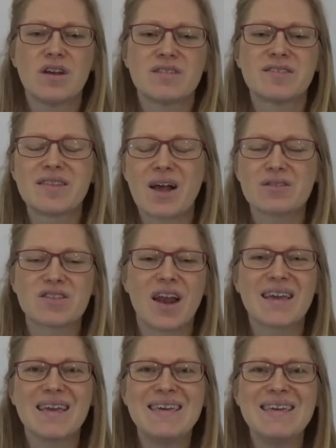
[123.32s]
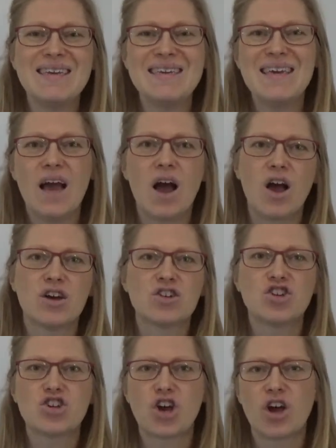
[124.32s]
Sounds like e,
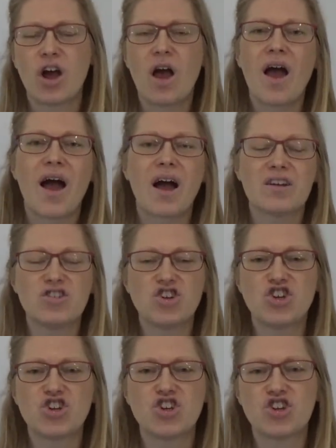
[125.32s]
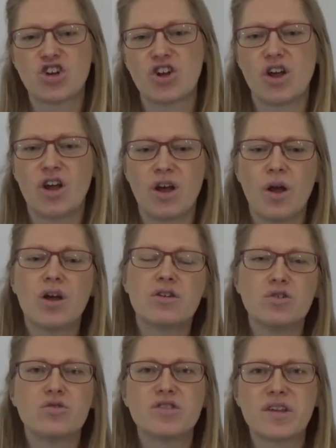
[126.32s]
ch and sh
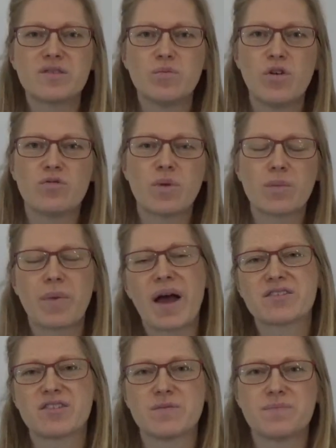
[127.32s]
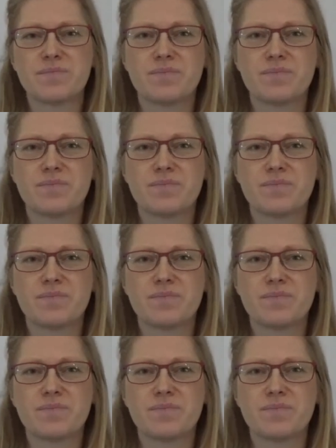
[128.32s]
use this movement pattern.